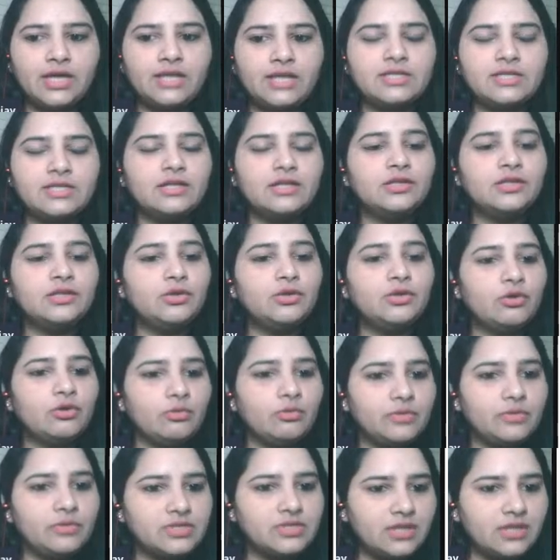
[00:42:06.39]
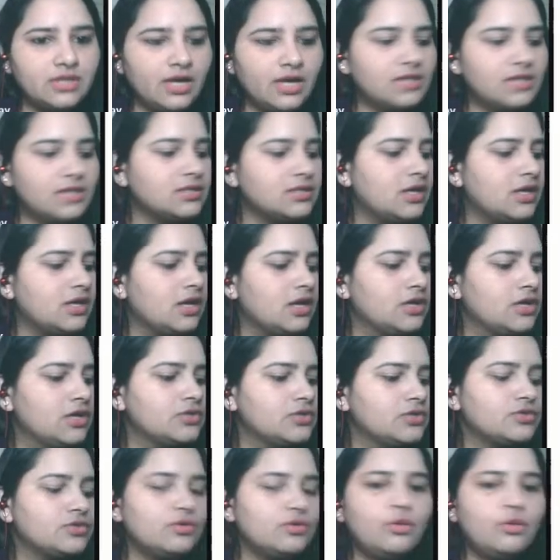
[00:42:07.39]
I tell your mistakes.
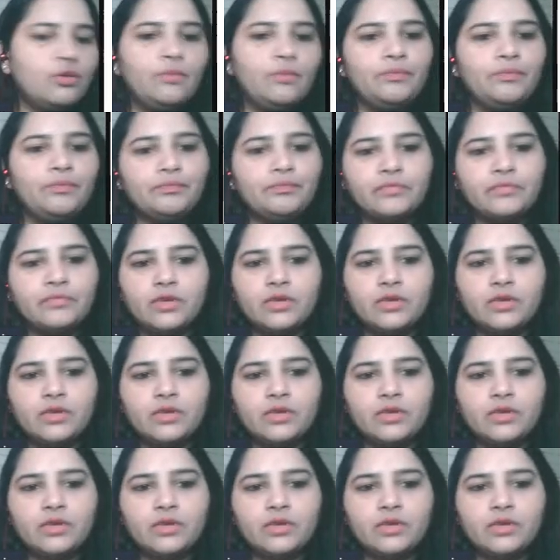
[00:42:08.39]
So